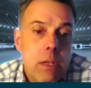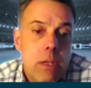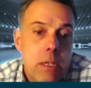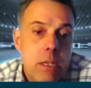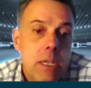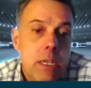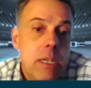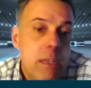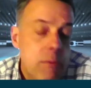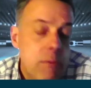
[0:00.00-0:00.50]

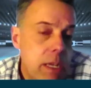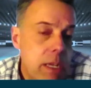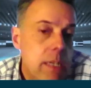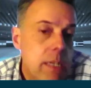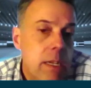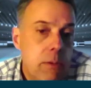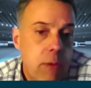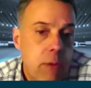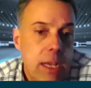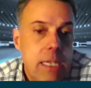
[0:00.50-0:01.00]

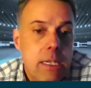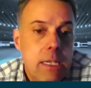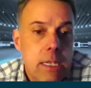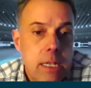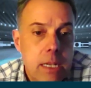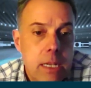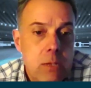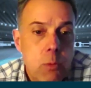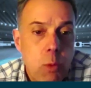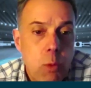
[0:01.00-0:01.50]
Indy racing
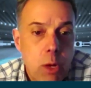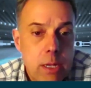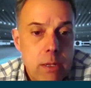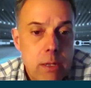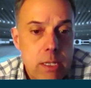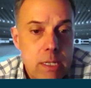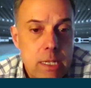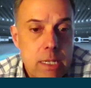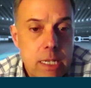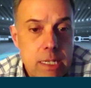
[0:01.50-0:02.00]
as one
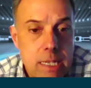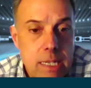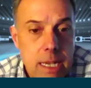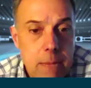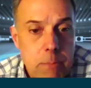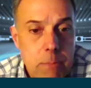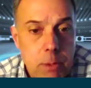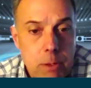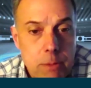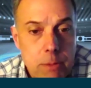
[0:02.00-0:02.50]
is an
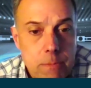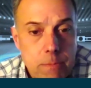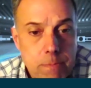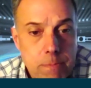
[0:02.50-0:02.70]
example.